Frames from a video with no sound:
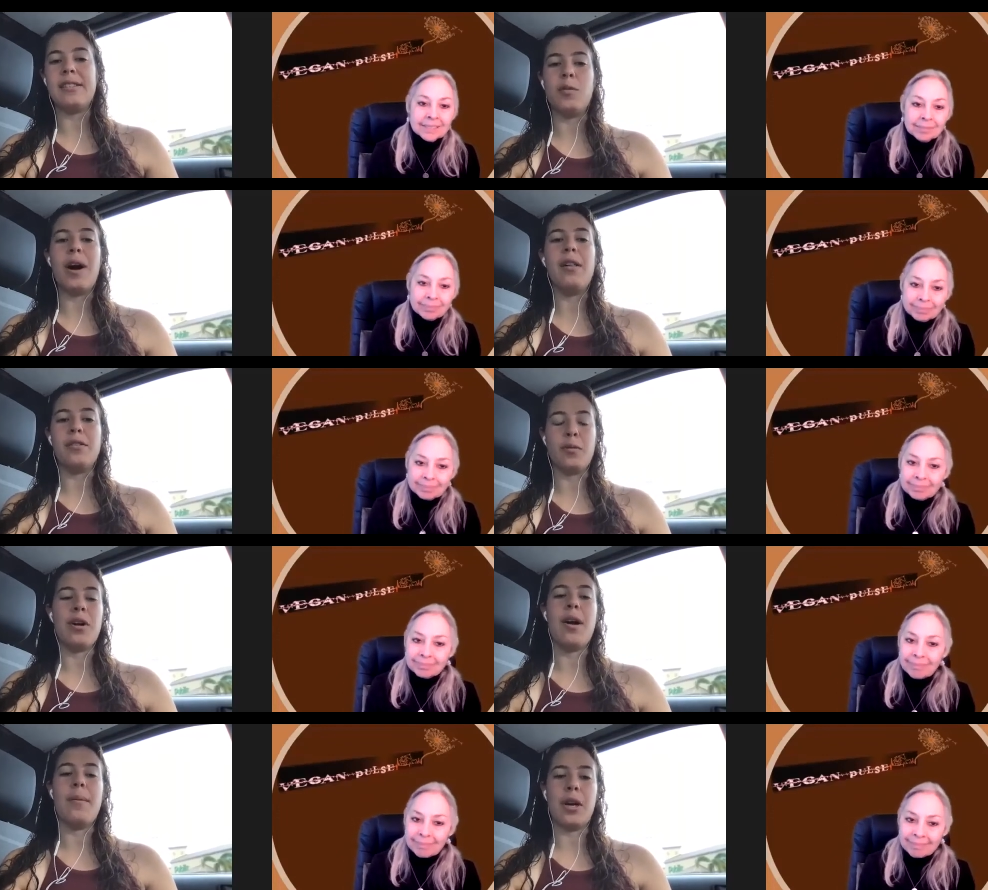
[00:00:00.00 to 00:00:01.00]
Speaker 1: as well of
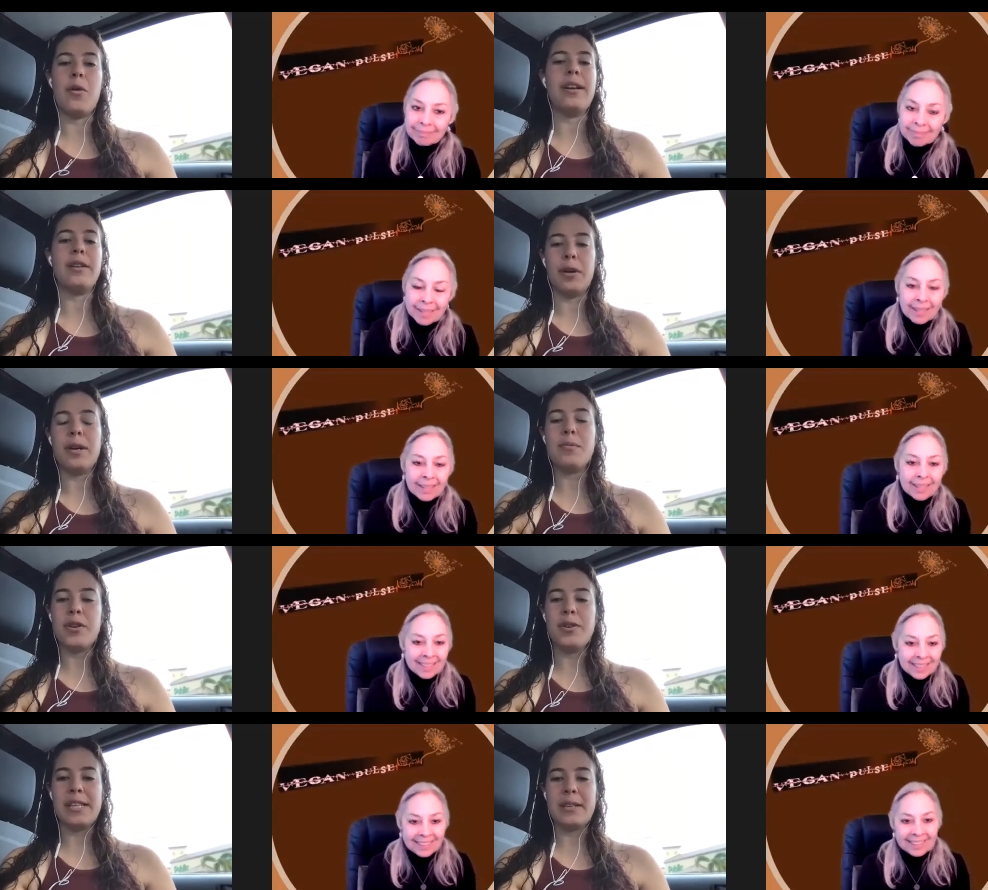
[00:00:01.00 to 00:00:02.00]
where I'm going and what I'm
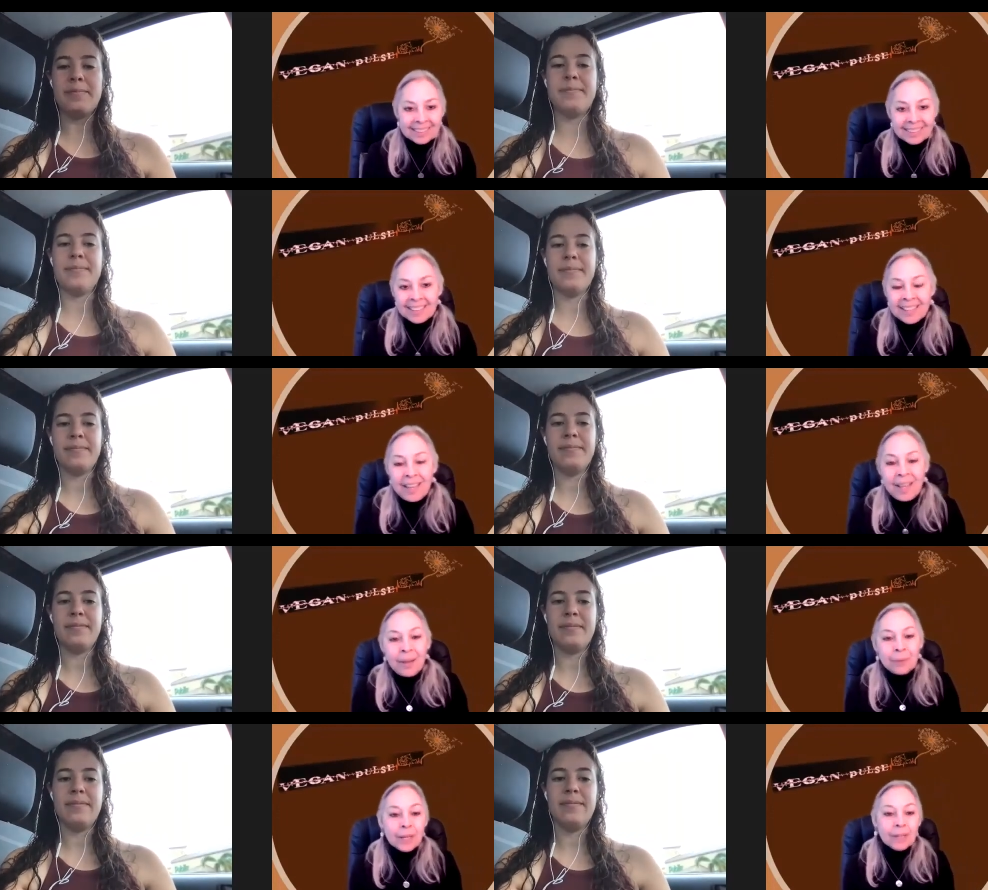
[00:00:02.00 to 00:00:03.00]
doing.
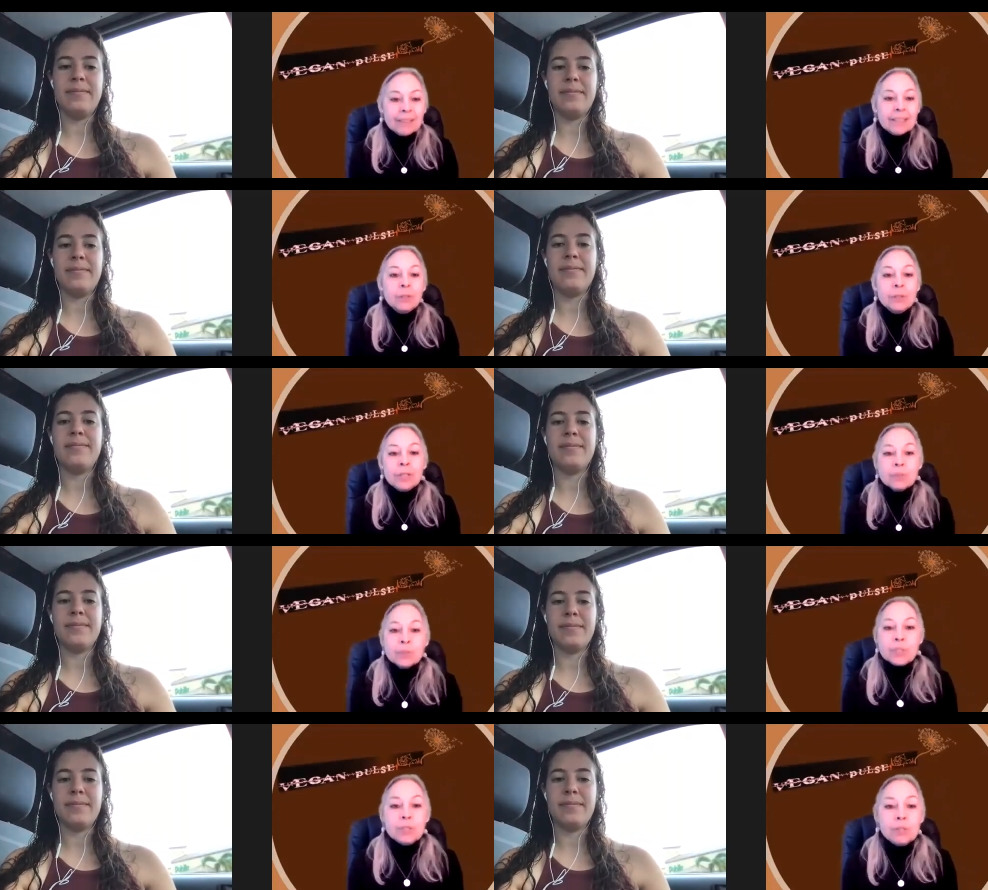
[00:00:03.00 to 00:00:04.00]
Speaker 2: Well, kudos to
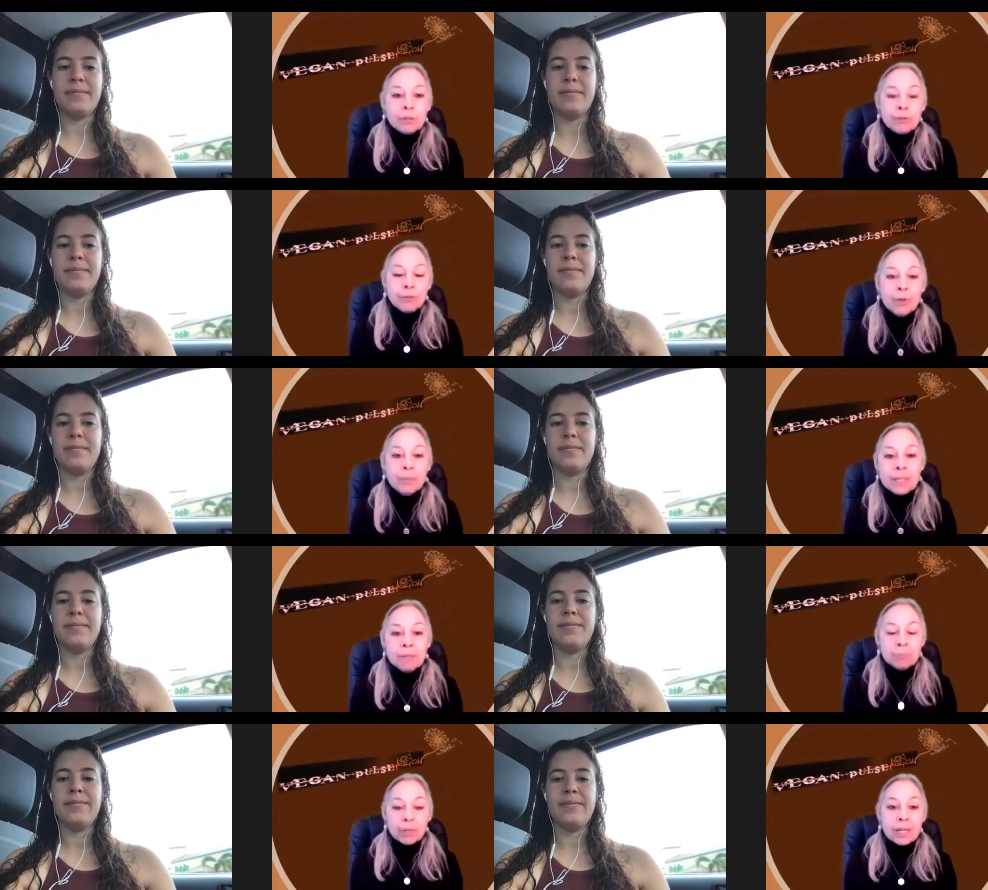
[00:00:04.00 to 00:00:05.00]
you for being
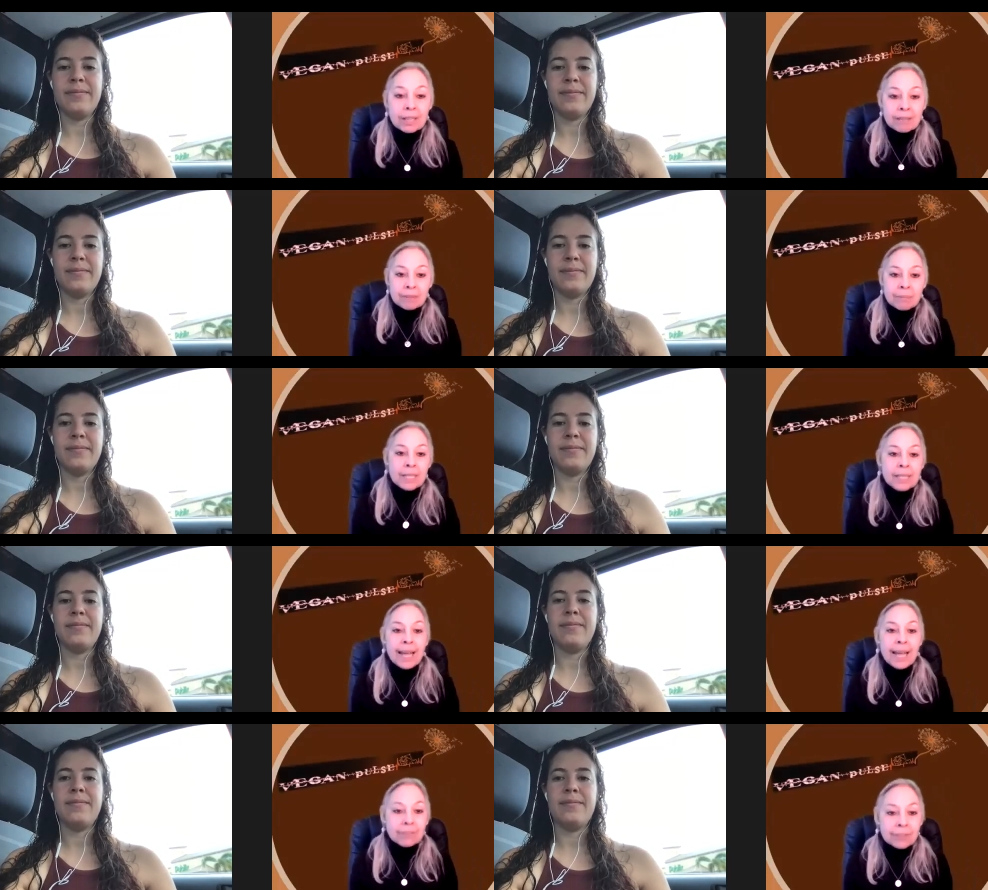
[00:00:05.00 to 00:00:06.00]
brave and being
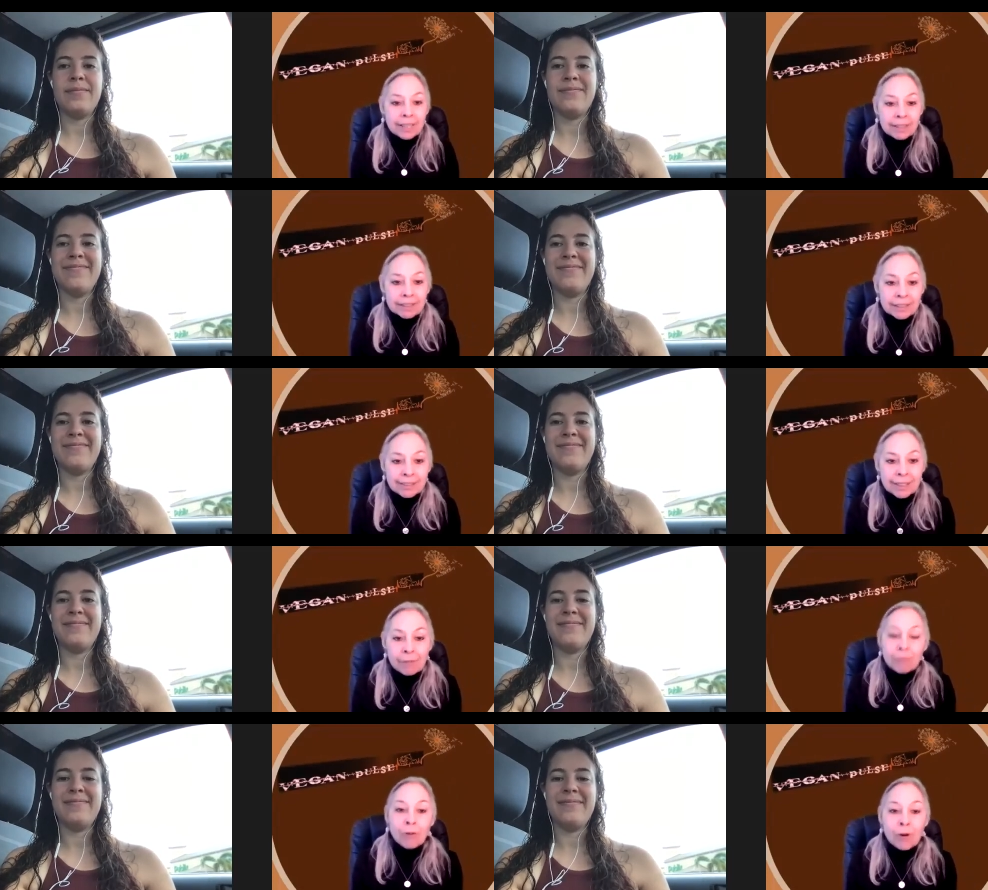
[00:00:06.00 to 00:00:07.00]
out there
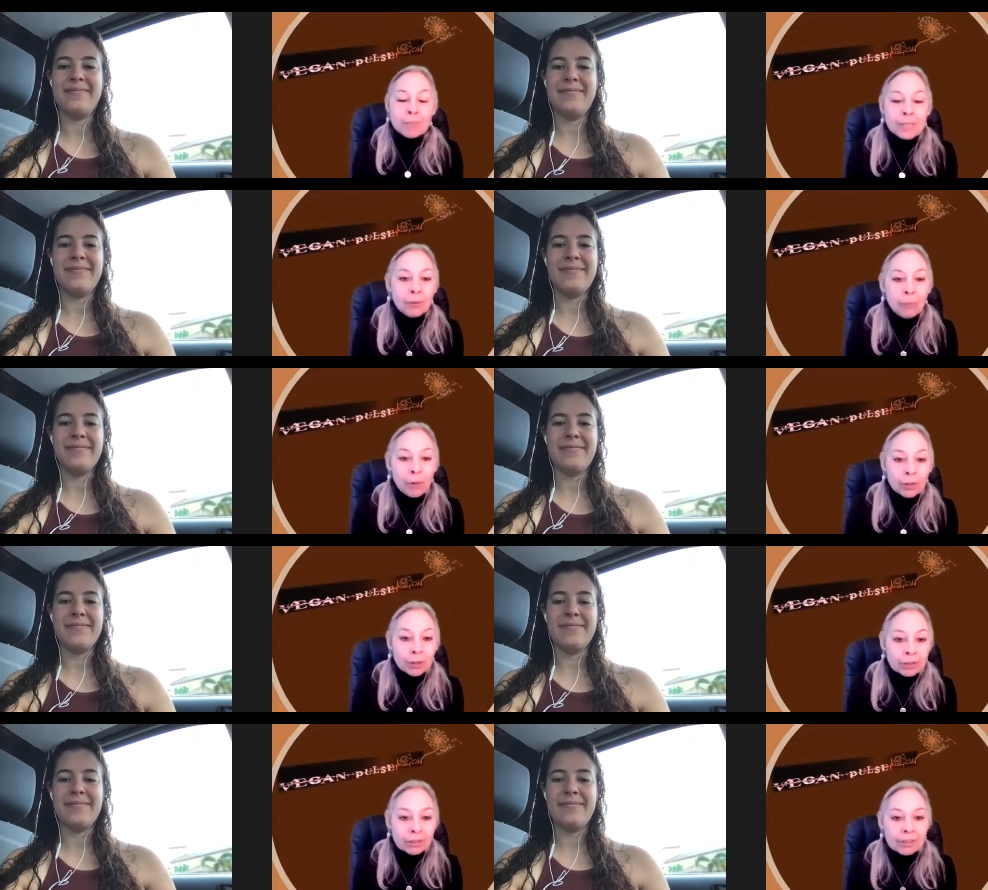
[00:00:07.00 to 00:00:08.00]
informing the
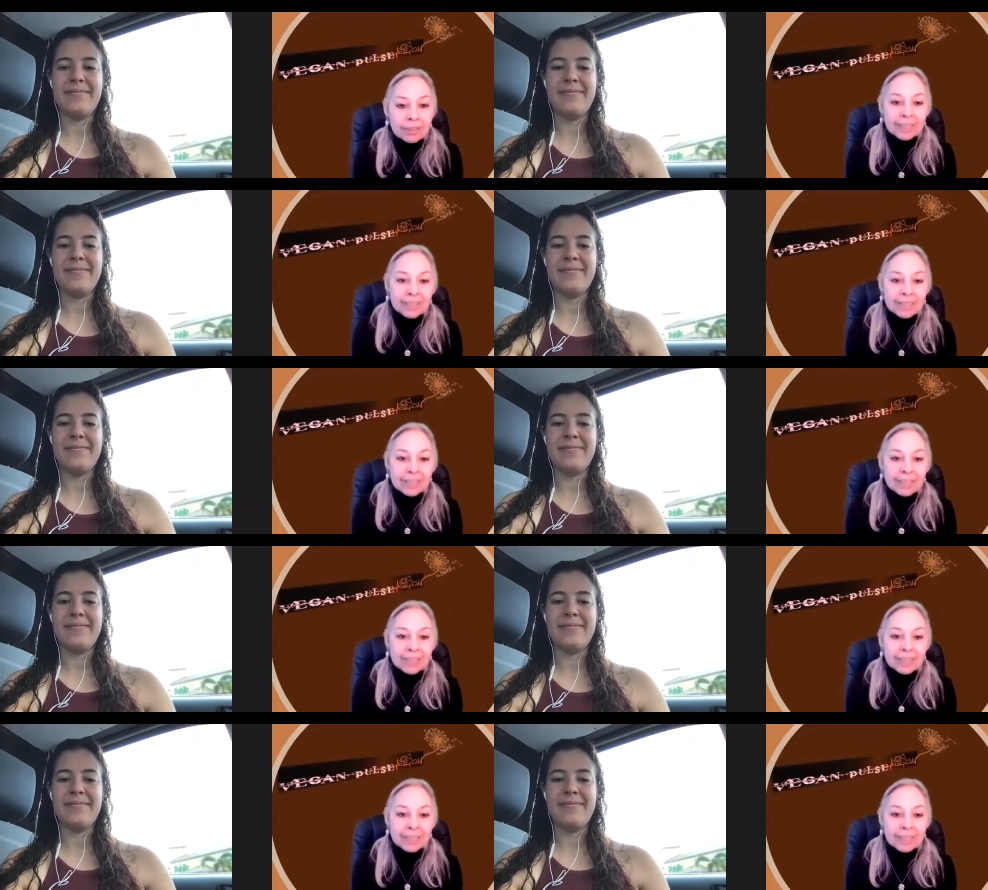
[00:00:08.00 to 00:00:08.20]
world